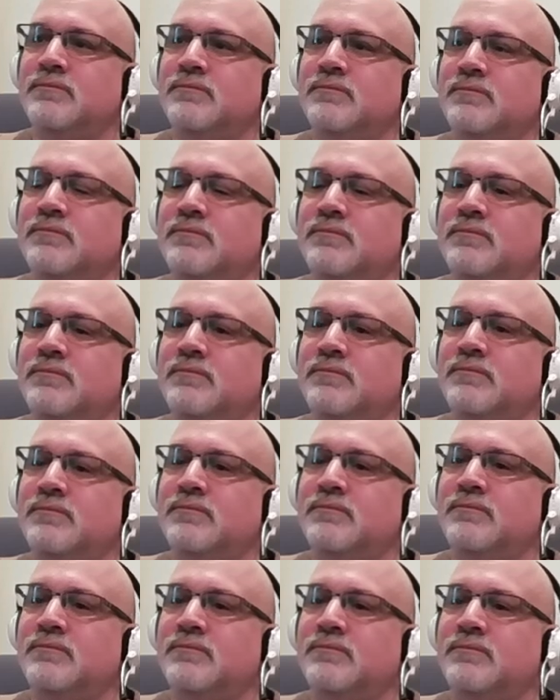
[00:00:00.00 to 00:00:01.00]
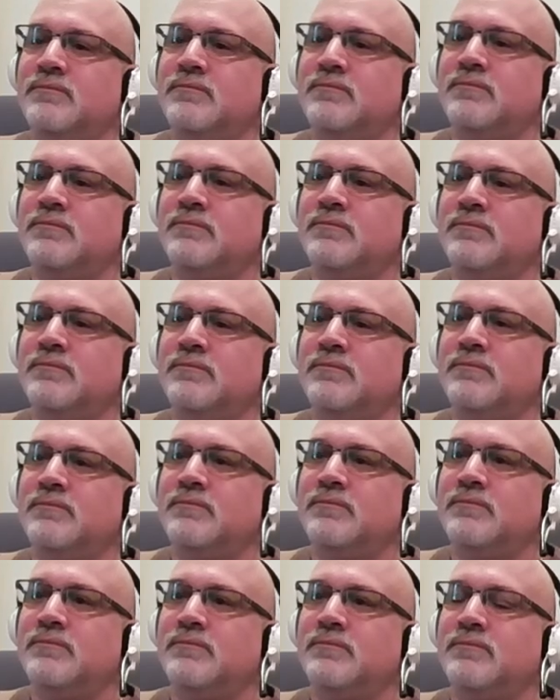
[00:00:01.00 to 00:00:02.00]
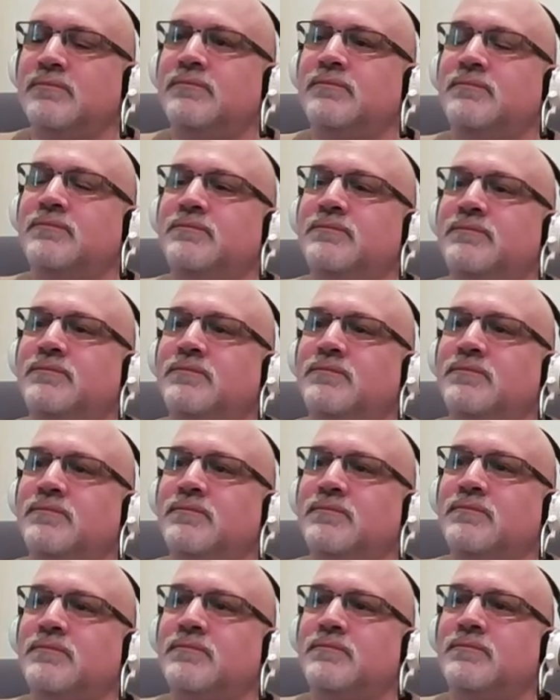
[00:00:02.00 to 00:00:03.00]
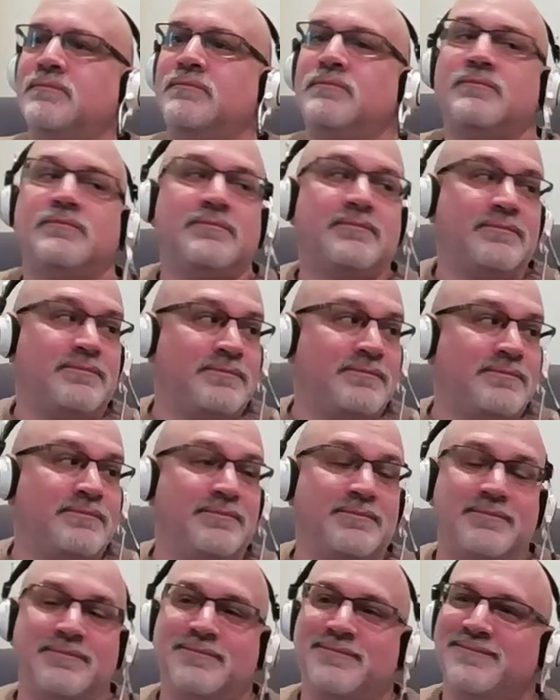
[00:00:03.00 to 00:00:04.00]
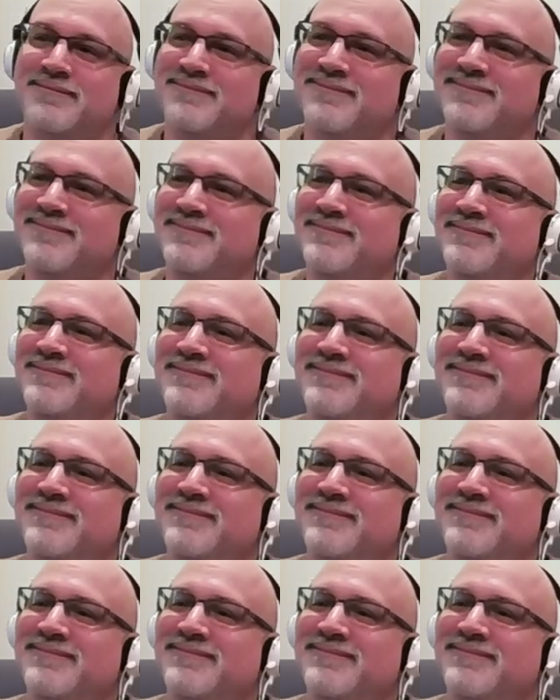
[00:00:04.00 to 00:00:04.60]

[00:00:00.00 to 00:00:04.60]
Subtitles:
(not speaking)